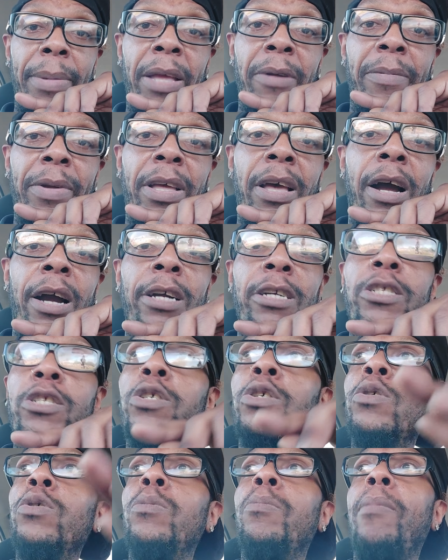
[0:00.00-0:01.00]
in regard
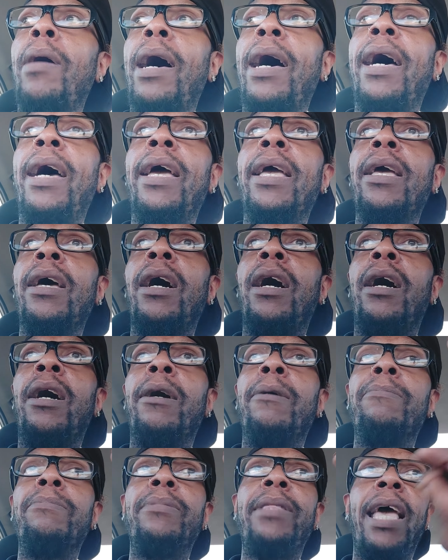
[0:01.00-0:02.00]
to my
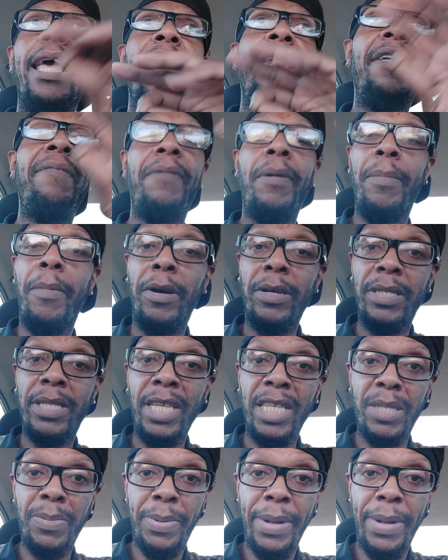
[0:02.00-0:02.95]
um, They Live Amongst Us